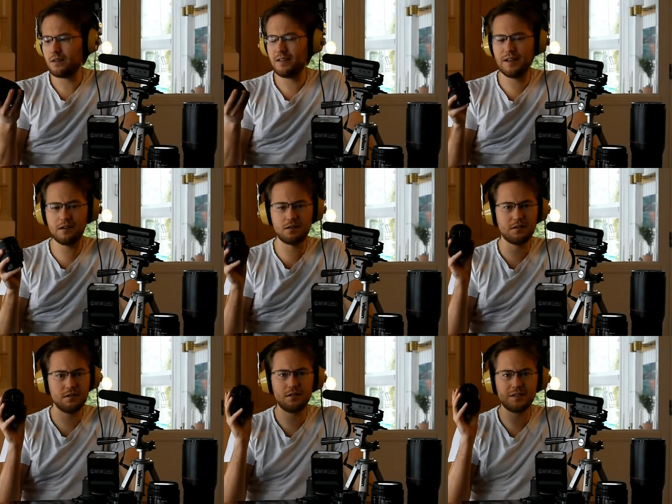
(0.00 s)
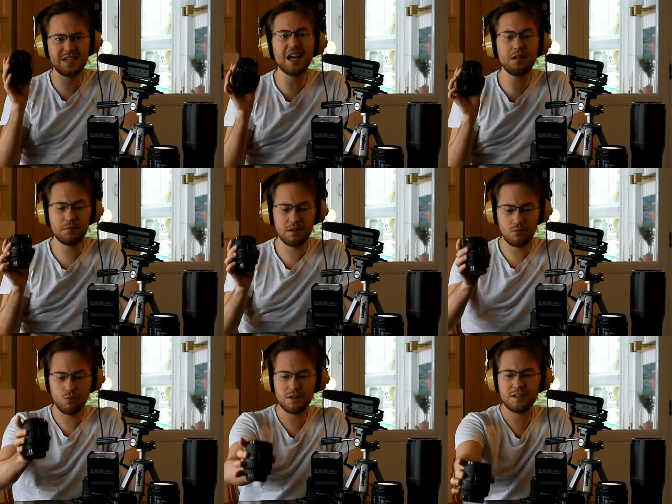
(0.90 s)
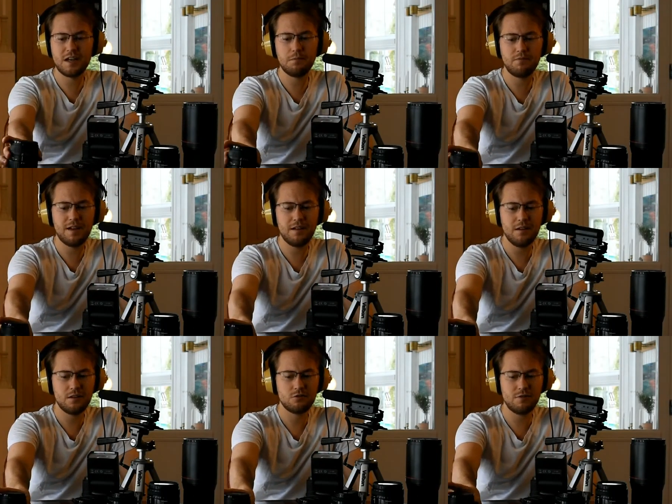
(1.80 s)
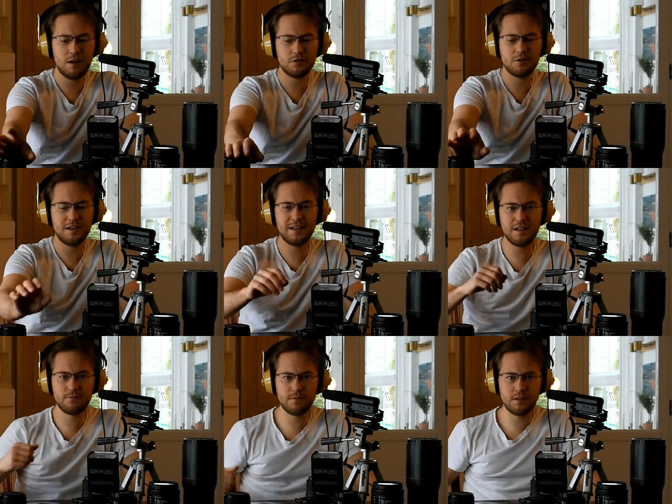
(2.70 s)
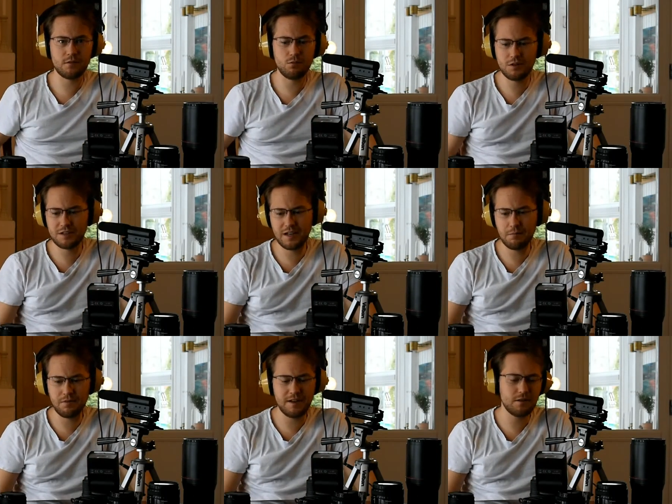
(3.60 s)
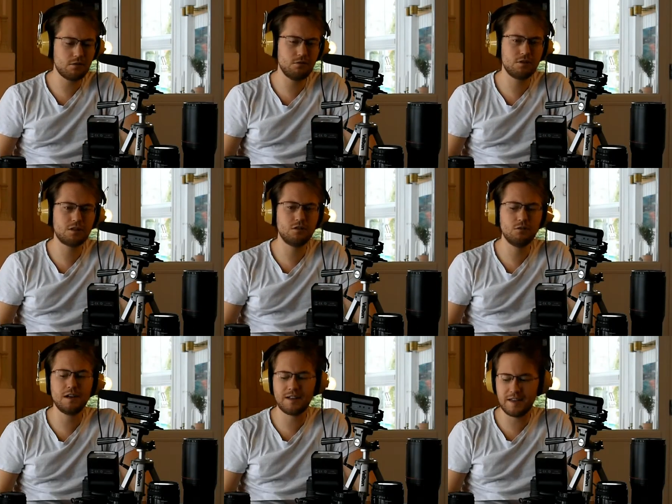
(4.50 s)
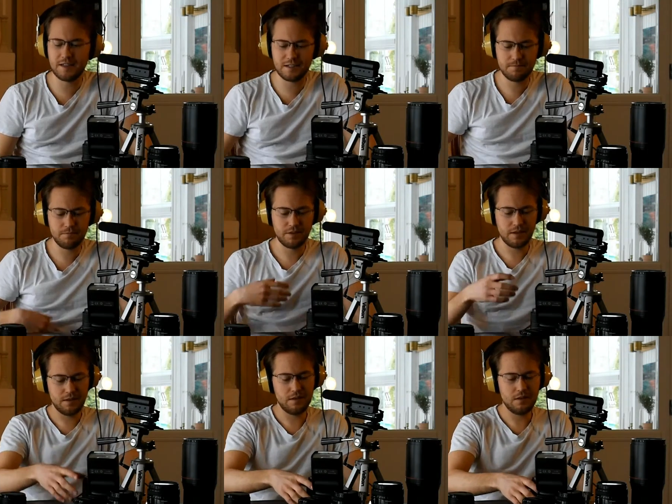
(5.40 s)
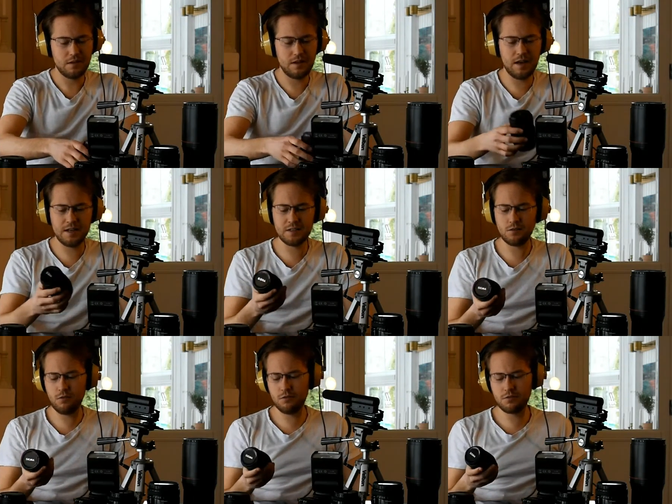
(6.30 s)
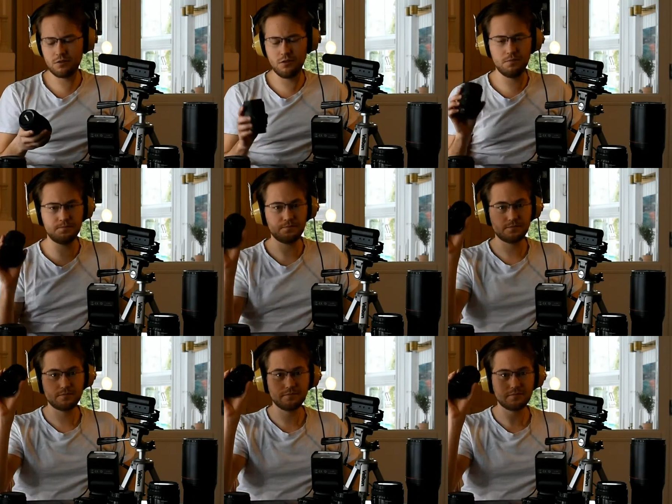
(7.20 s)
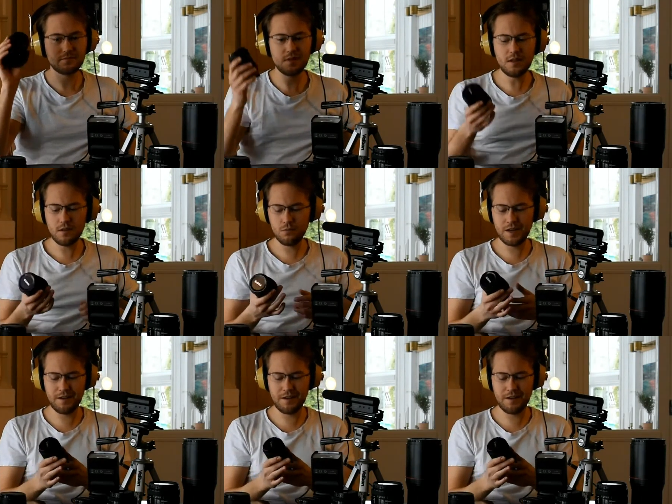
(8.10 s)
lens, tell me, what type of a shroud should I get for this? What type of lens hood could I get? And also, we